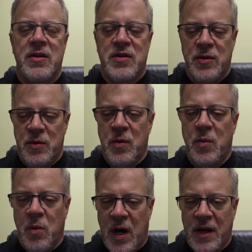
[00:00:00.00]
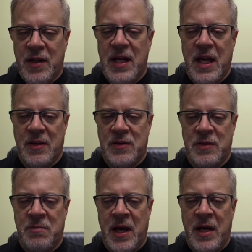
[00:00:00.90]
to walk the extra
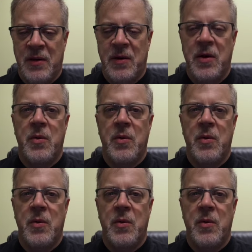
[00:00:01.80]
mile.